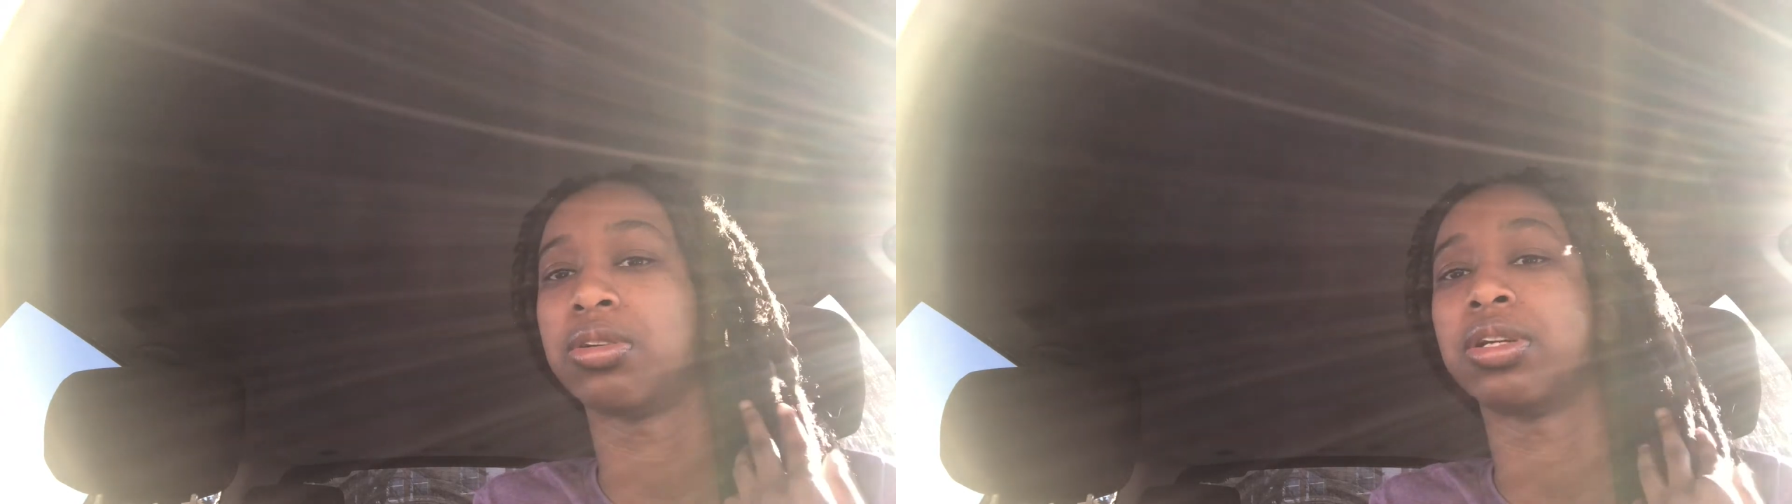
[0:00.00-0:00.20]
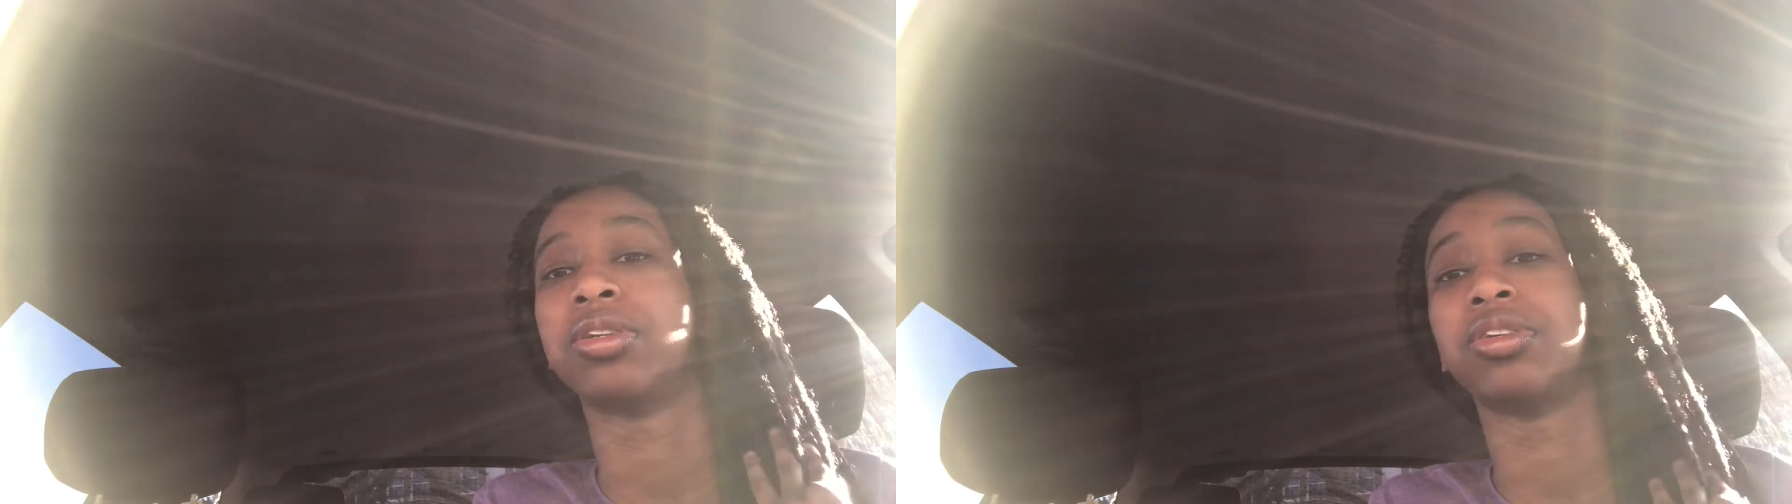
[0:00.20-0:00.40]

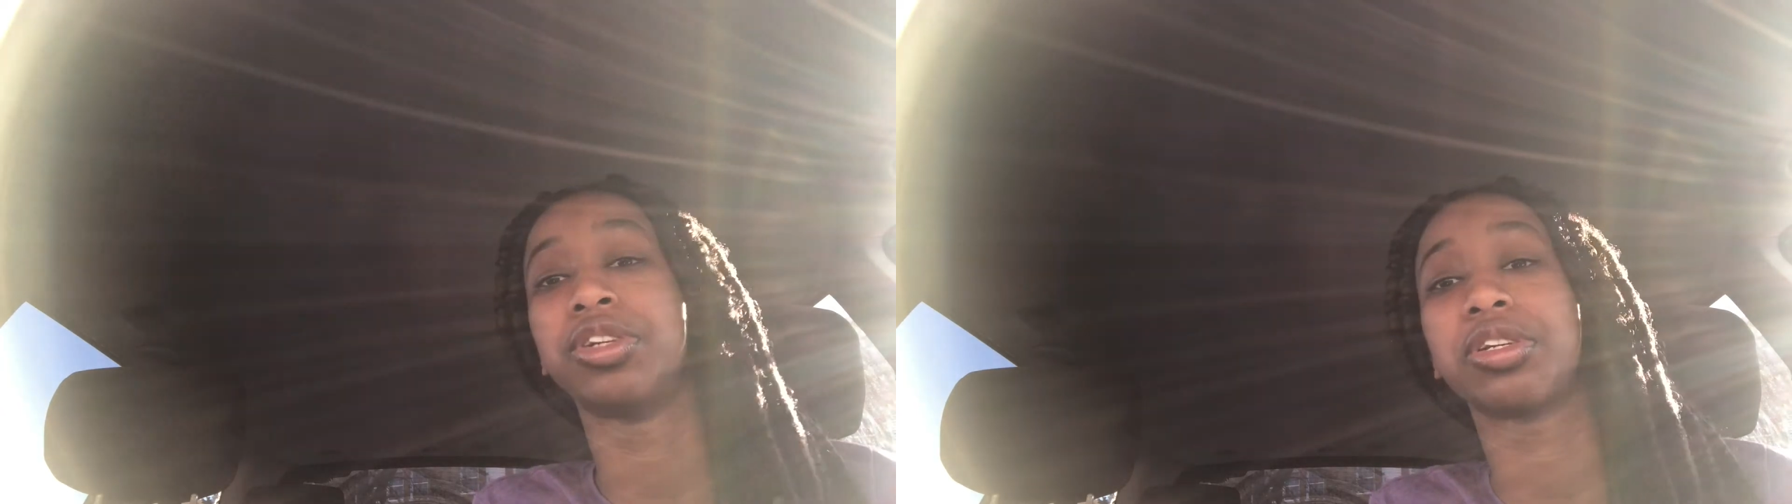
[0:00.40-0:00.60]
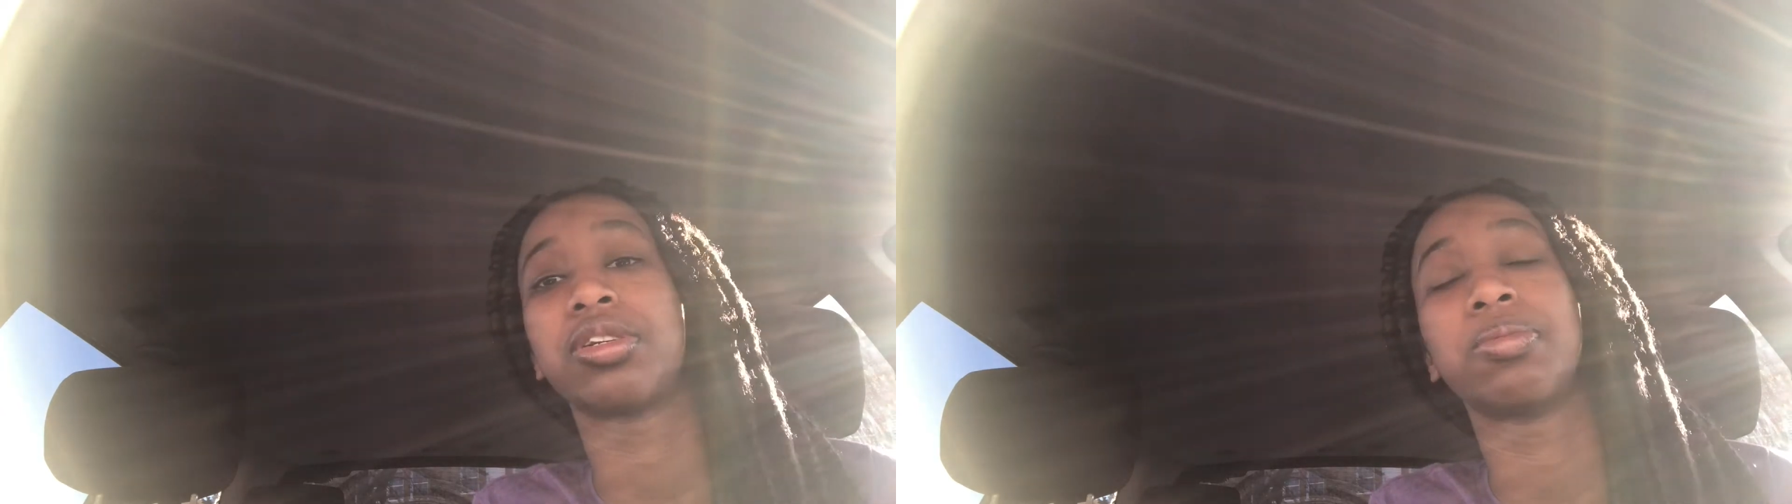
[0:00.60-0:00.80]
It's
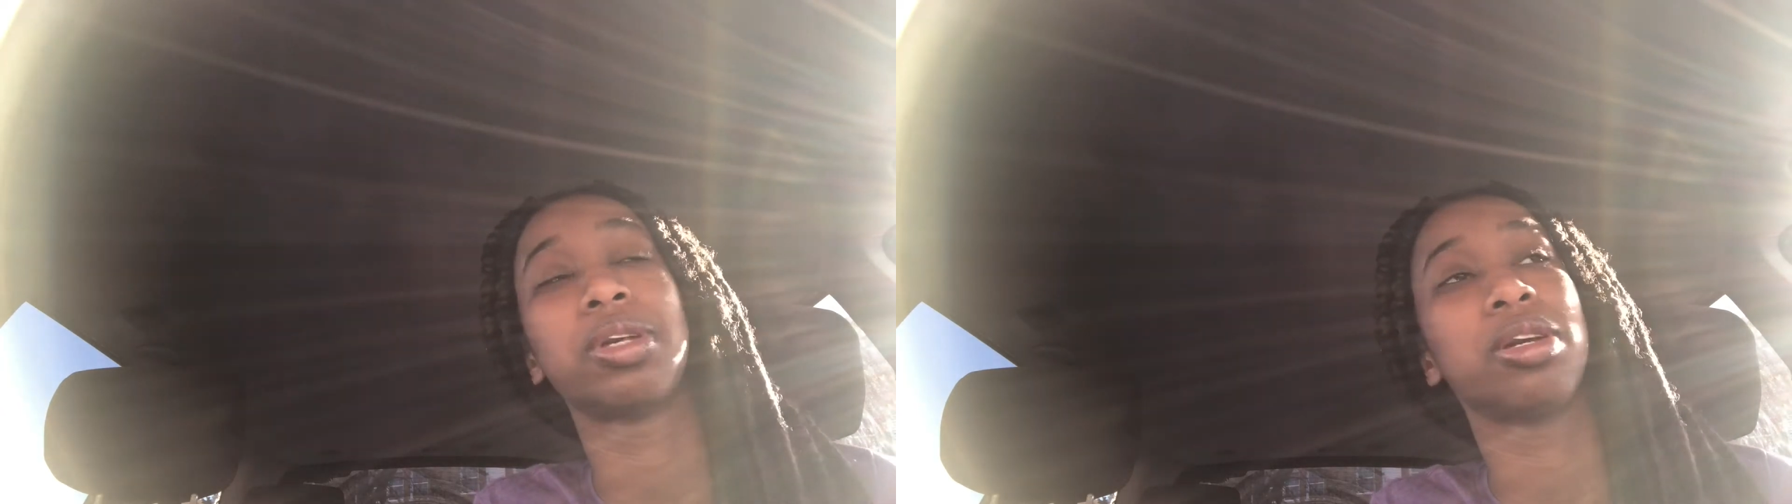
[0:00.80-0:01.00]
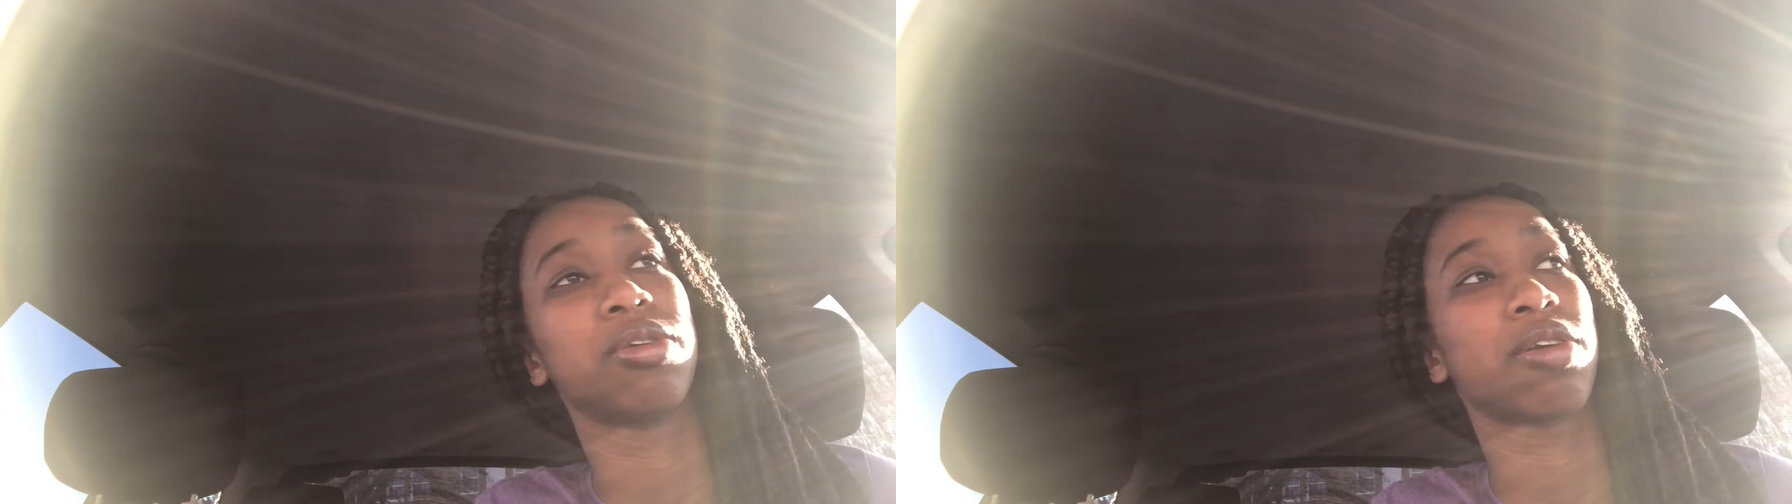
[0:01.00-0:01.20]
just something
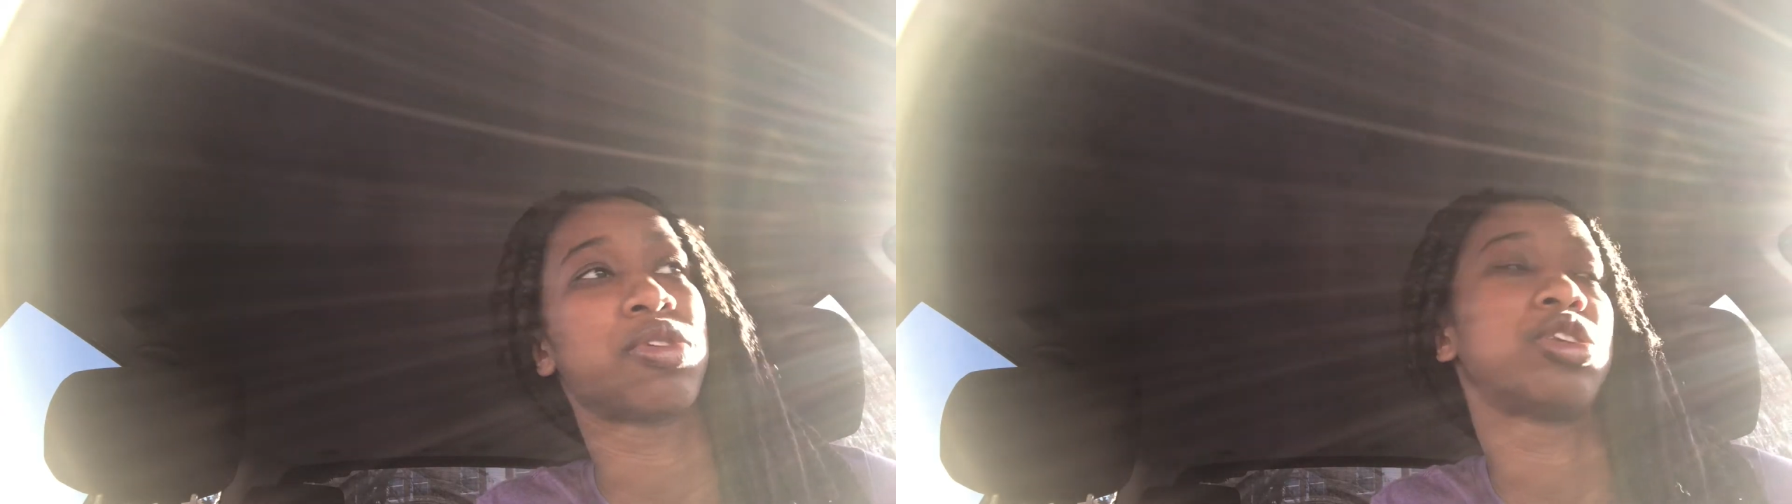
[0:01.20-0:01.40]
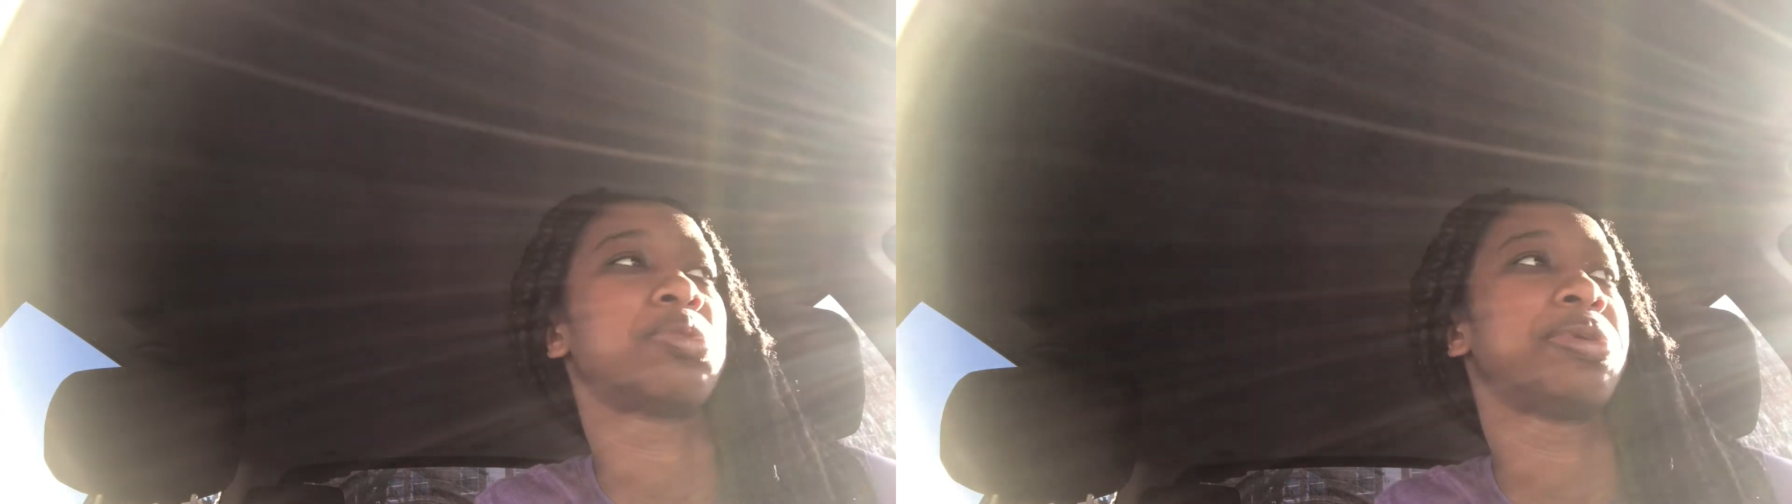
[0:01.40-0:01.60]
you have to
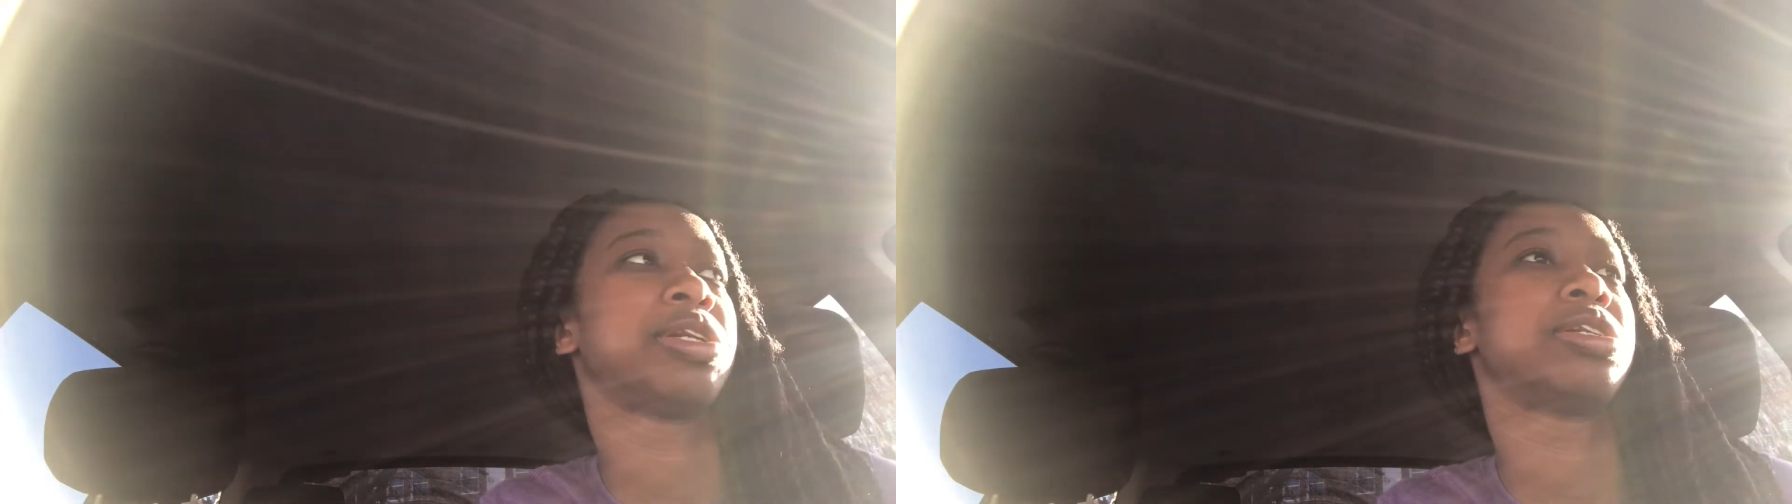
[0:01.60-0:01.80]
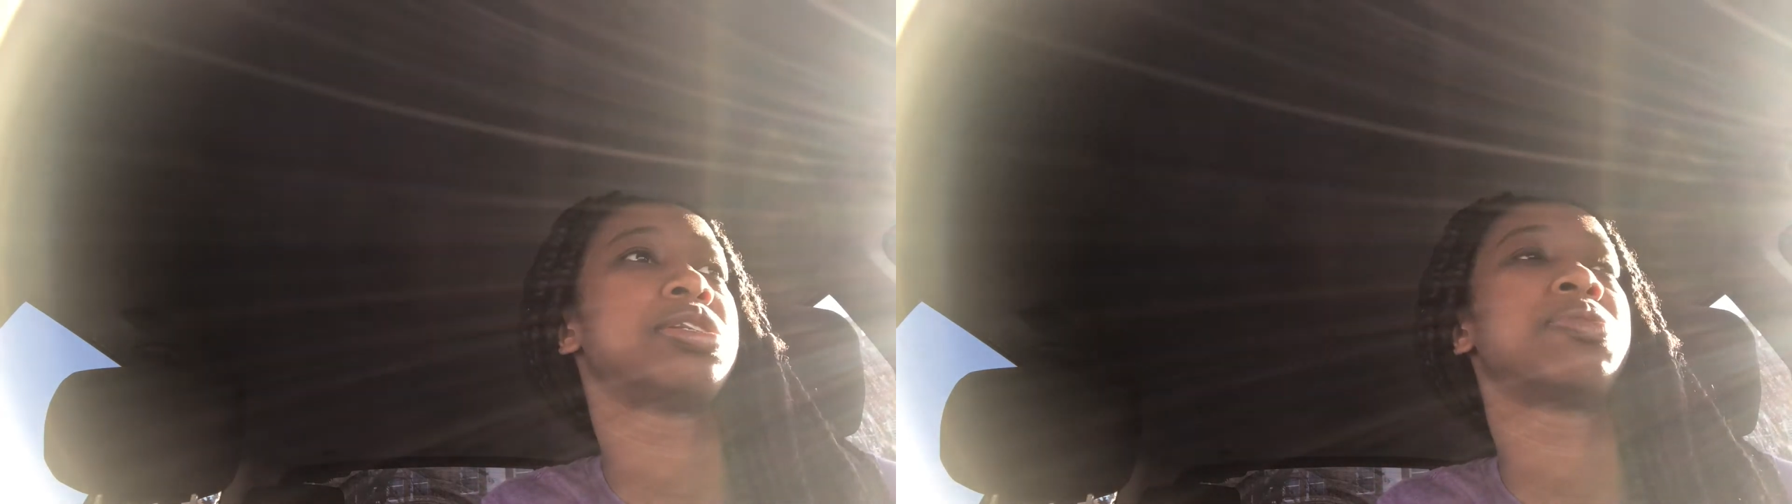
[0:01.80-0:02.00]

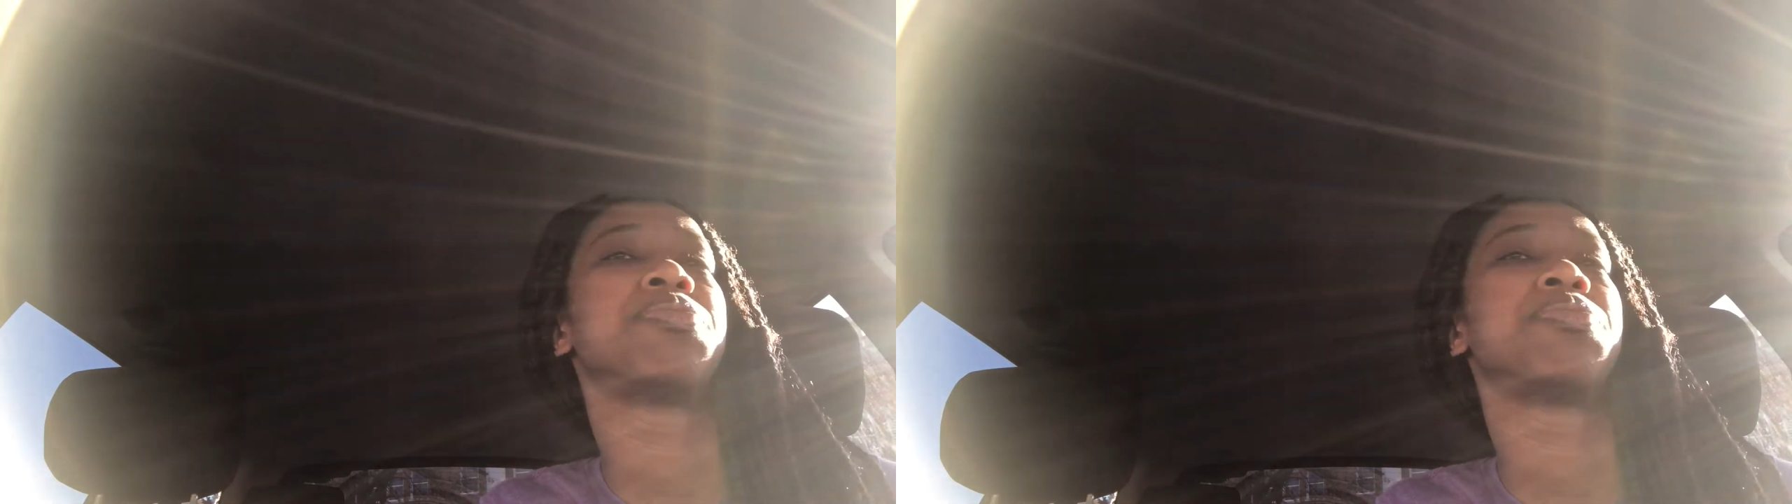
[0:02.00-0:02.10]
experience.